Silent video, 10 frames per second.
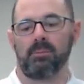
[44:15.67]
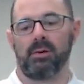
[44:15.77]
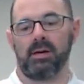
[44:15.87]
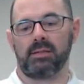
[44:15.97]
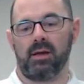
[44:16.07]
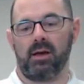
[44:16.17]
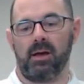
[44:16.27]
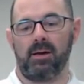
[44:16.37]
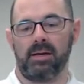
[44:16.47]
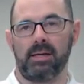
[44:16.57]
but
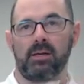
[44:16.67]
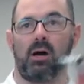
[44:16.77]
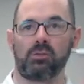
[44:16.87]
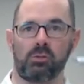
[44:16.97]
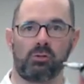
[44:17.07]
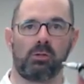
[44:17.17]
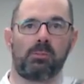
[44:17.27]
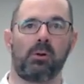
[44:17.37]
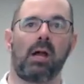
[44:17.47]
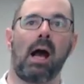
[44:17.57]
it also
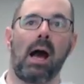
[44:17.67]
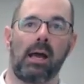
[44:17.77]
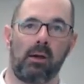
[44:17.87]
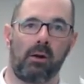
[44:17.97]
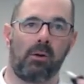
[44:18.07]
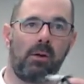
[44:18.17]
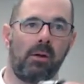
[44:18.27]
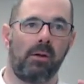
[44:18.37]
supports higher